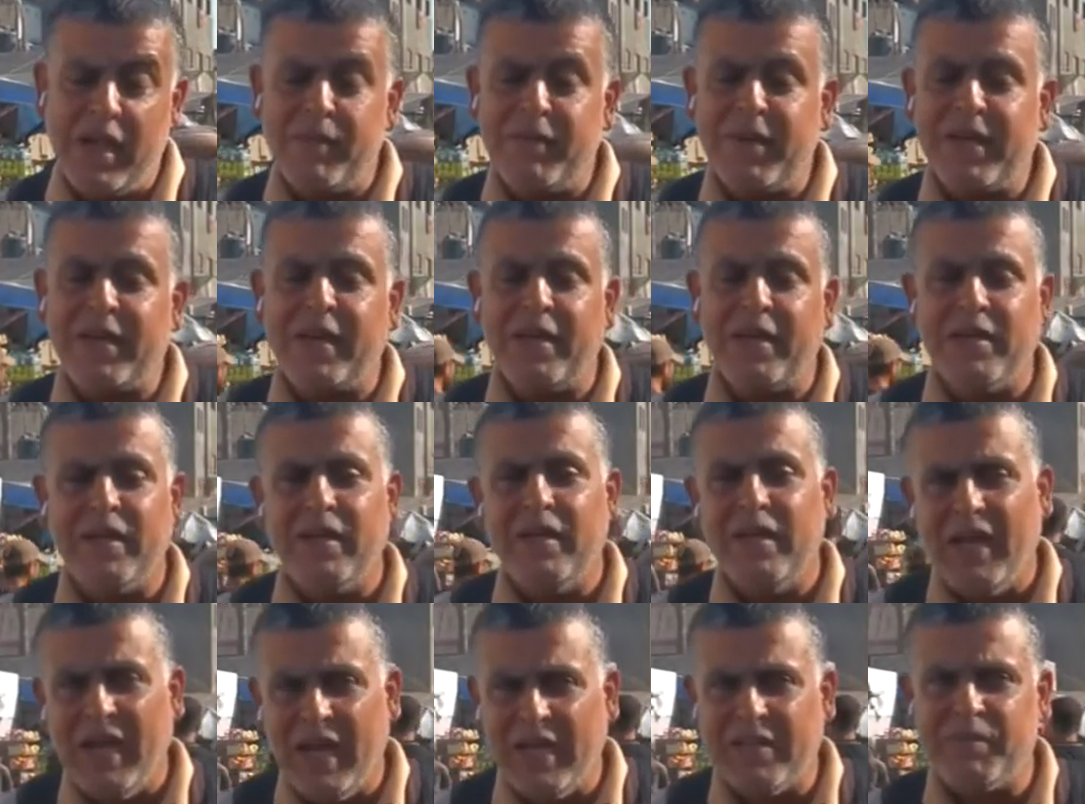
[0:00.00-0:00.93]
American
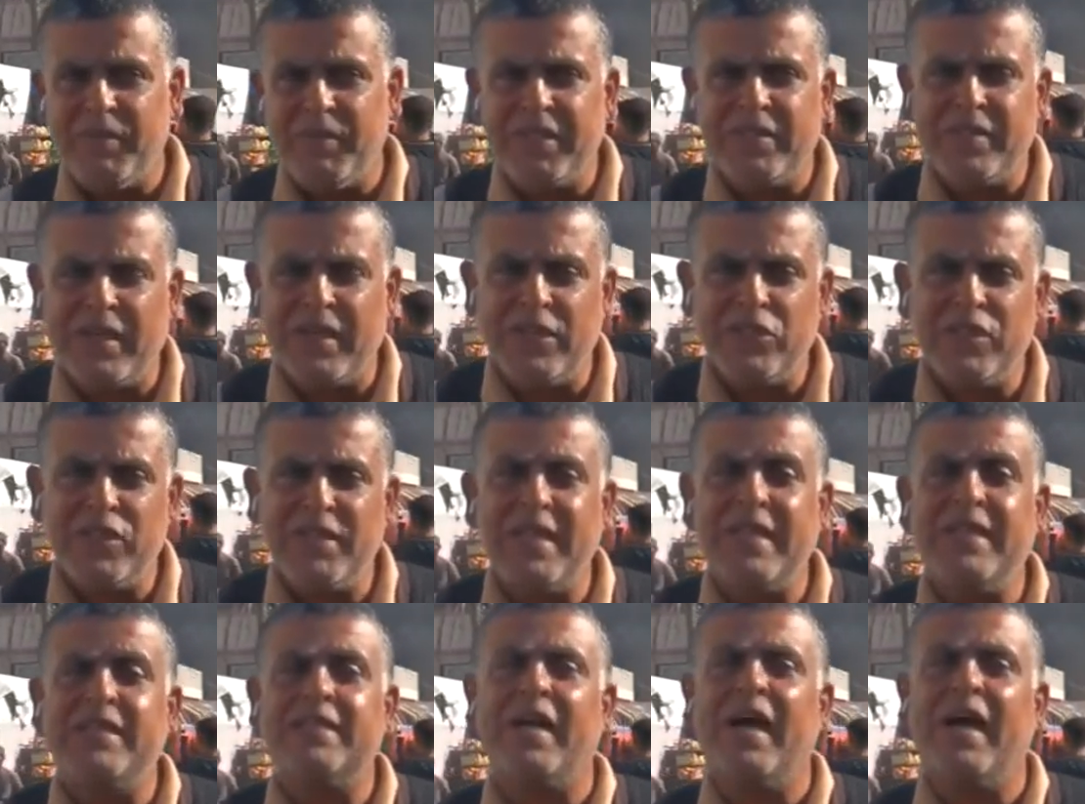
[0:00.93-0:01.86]
administration,
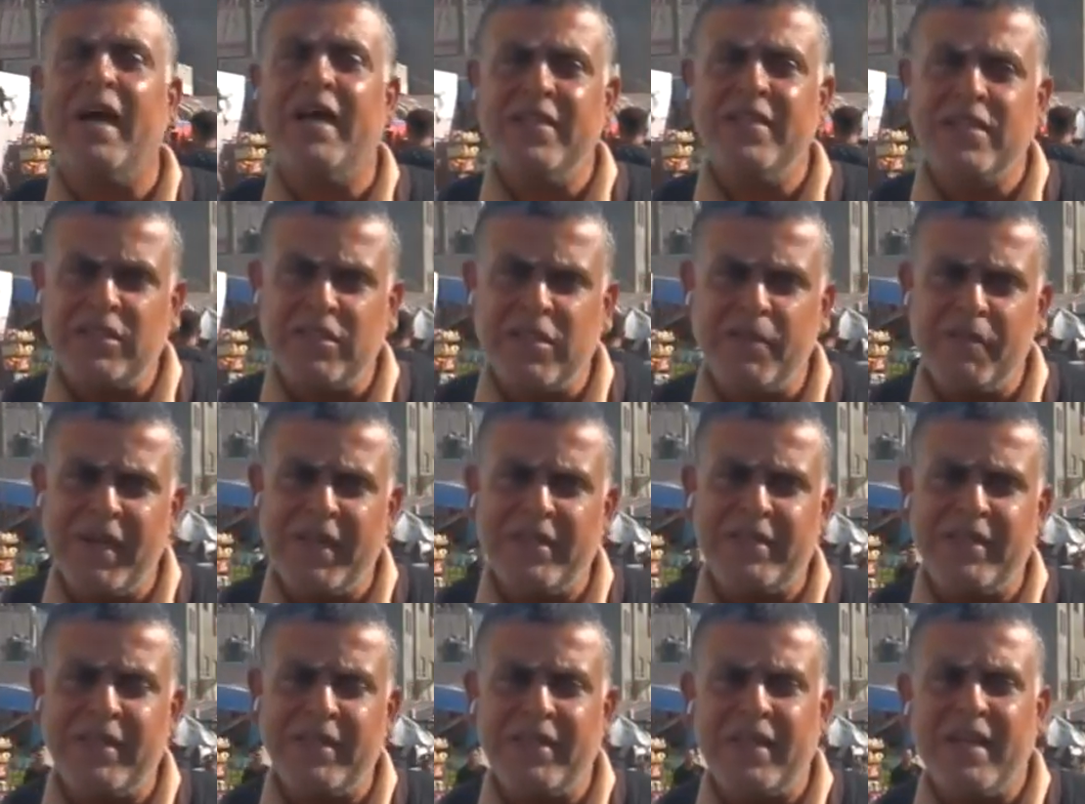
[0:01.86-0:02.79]
is
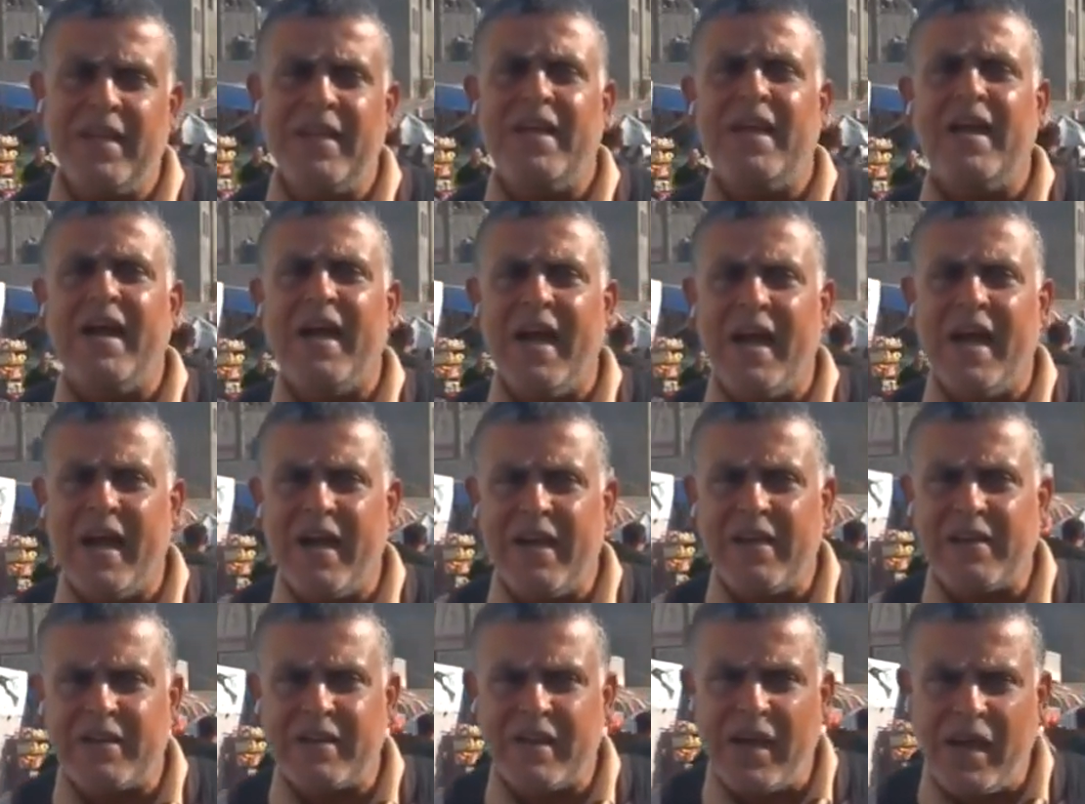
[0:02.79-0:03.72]
anticipating
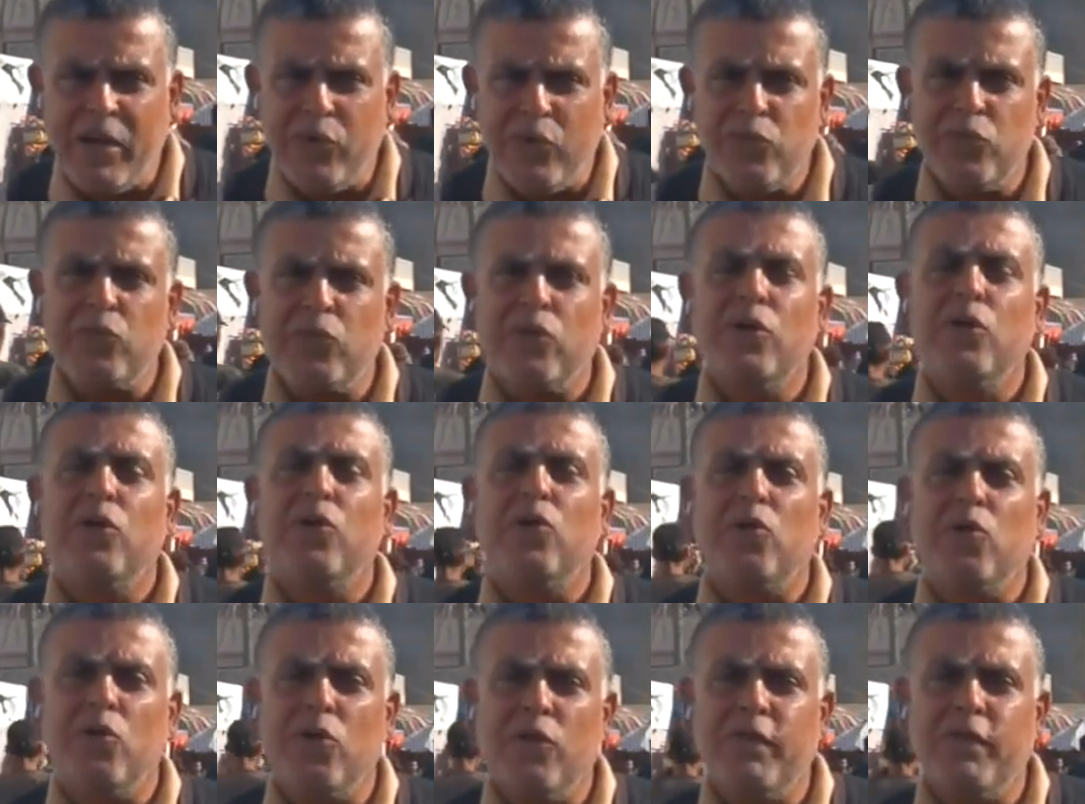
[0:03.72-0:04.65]
a round
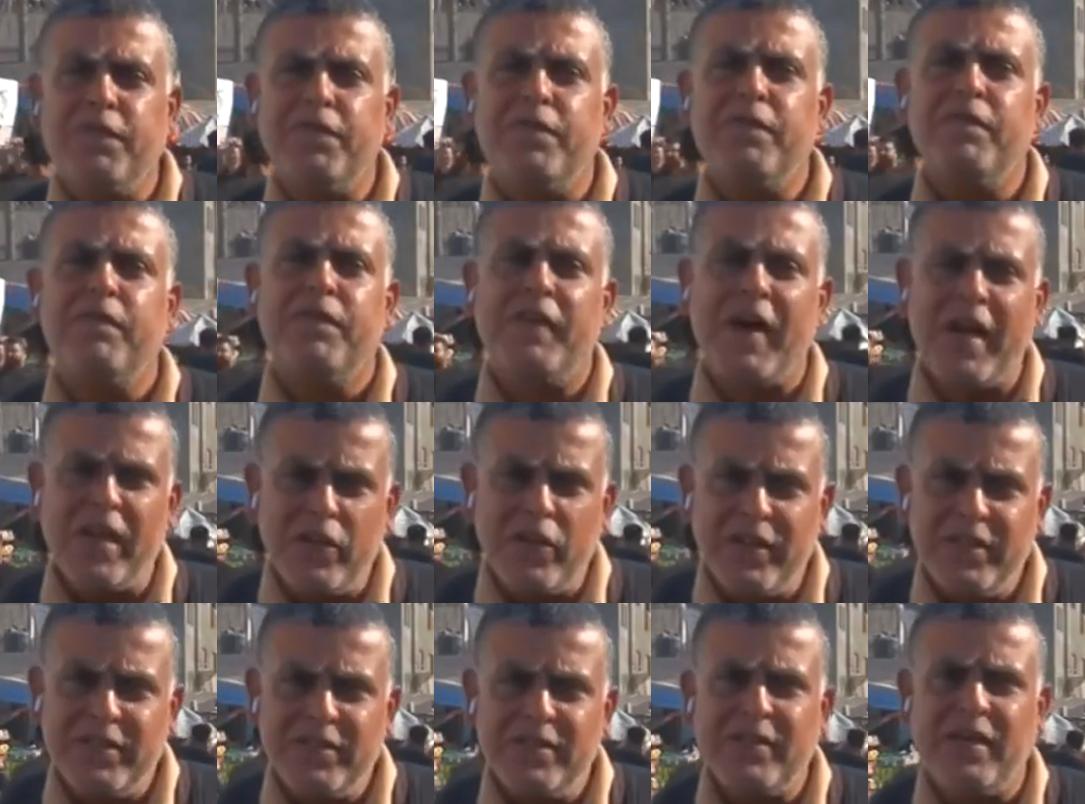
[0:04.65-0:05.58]
of
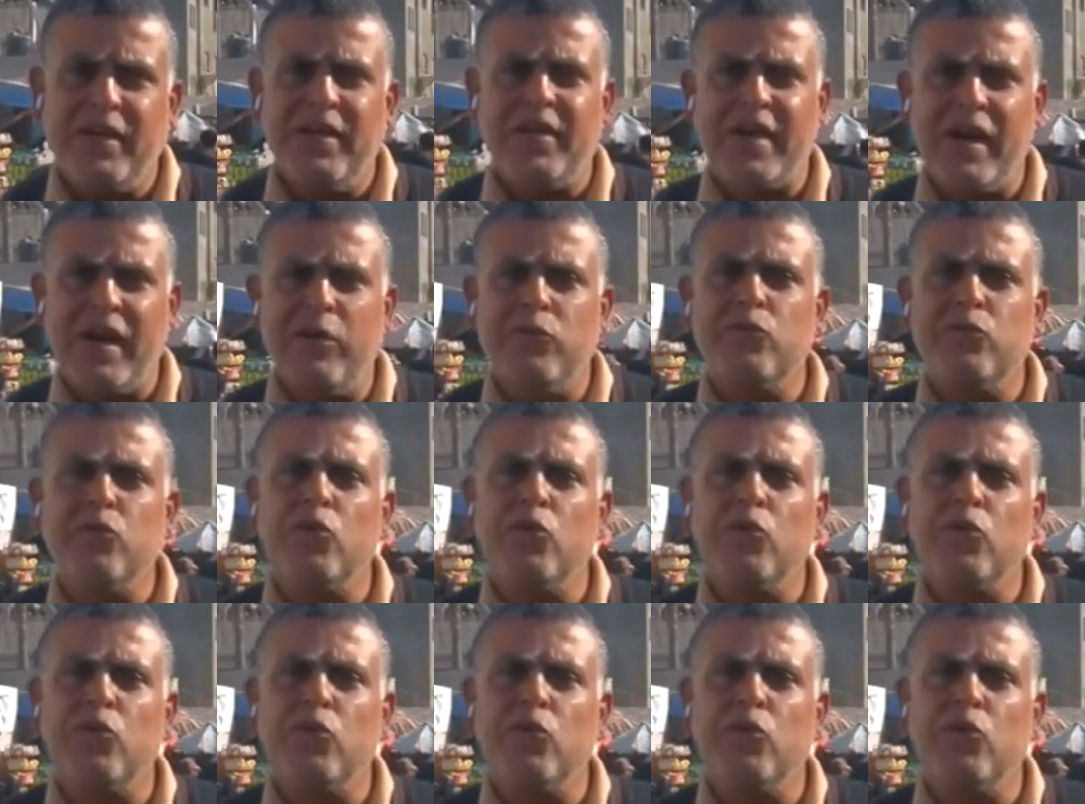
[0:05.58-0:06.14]
violence, a round